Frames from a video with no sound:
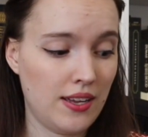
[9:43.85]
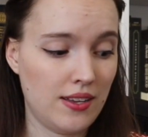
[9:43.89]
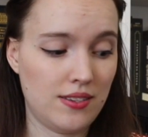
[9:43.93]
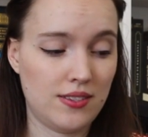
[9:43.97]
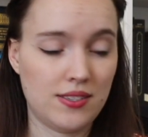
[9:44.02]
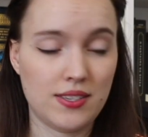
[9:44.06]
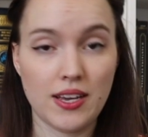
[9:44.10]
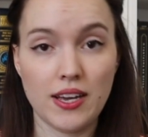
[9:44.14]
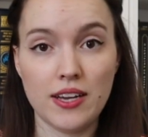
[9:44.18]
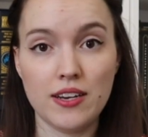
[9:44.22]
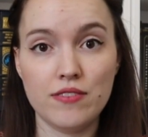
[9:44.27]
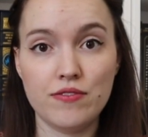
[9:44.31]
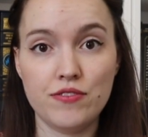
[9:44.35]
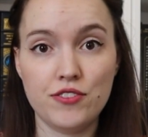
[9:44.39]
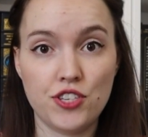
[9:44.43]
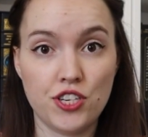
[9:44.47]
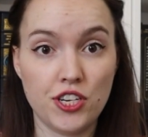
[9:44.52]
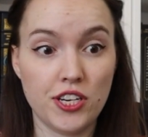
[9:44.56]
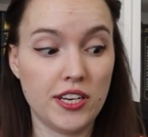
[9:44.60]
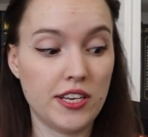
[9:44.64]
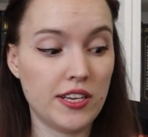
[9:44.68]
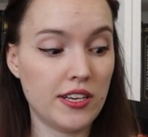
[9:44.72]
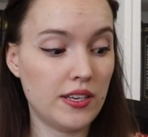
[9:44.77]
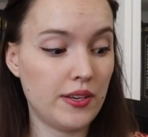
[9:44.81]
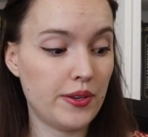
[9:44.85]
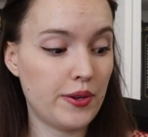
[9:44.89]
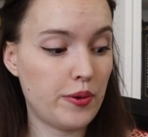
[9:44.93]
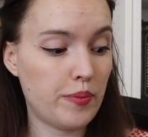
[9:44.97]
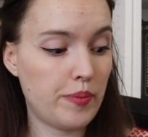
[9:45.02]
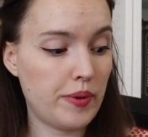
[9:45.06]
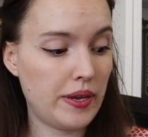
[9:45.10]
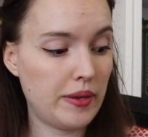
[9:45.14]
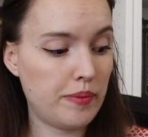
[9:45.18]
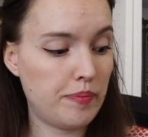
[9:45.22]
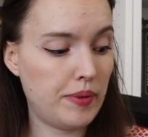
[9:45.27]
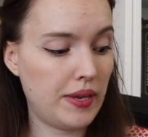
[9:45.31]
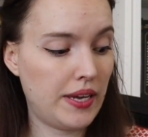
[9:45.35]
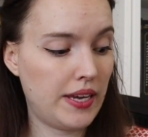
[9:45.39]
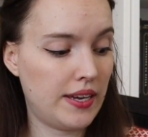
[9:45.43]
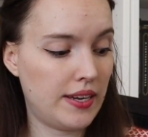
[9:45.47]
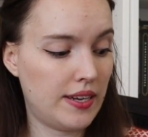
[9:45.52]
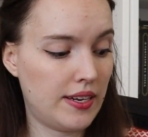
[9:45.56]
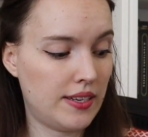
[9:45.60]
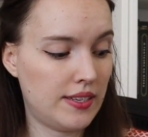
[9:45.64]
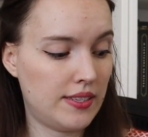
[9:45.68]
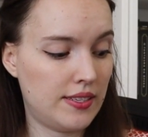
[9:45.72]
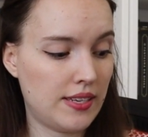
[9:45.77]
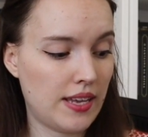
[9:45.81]
it's kind of cheating a little bit
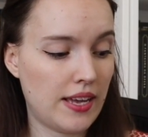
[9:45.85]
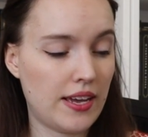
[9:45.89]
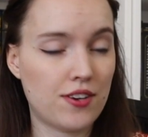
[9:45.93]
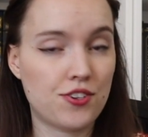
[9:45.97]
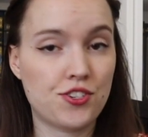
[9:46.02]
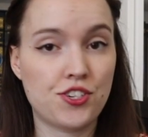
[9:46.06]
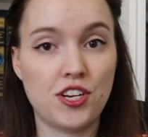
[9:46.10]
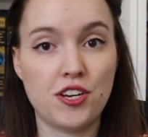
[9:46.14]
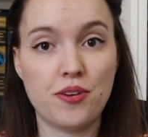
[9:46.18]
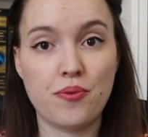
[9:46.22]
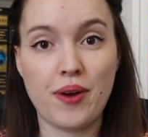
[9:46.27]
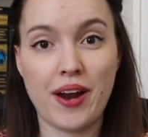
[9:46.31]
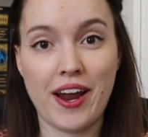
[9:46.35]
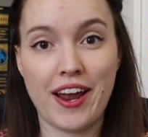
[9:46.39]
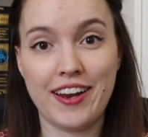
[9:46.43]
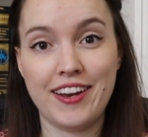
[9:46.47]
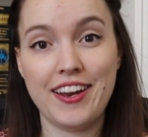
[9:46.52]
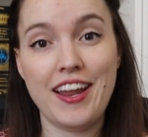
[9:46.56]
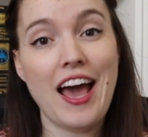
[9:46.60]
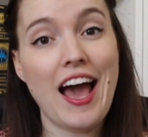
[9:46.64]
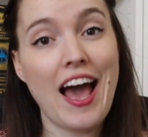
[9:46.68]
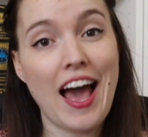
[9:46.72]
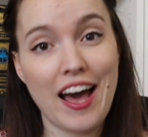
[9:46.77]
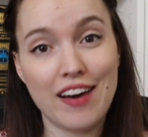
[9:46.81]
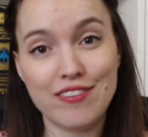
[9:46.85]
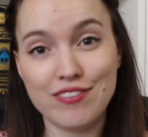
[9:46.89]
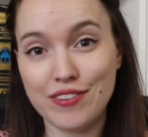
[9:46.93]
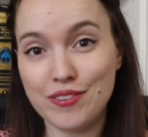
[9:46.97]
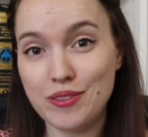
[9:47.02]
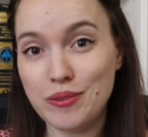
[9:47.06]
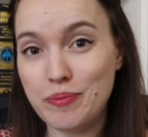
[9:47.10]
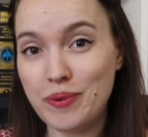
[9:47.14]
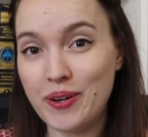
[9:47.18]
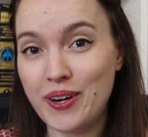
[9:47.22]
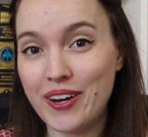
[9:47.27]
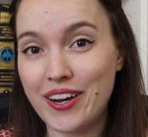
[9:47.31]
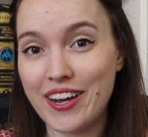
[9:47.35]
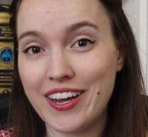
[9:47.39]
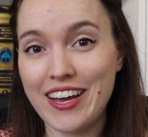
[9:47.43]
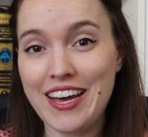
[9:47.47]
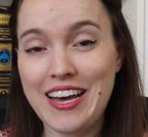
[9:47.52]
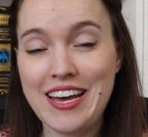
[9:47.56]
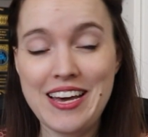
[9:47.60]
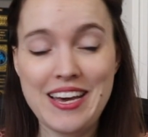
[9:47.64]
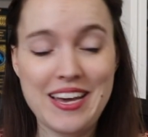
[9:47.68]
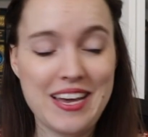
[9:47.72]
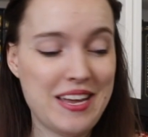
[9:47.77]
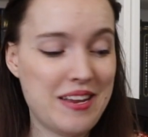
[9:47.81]
because I actually read half of the book
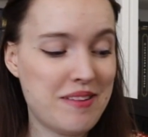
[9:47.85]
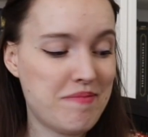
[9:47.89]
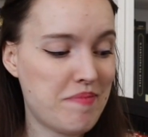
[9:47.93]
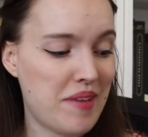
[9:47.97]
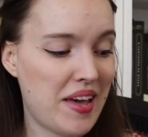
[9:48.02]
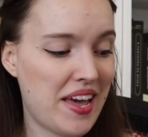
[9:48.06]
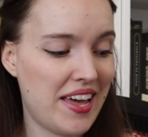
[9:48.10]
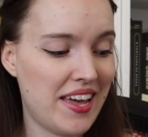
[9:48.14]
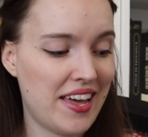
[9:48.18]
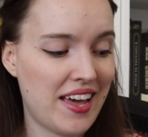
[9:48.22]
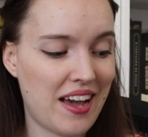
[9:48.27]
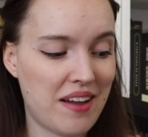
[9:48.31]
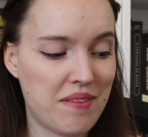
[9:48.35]
in May.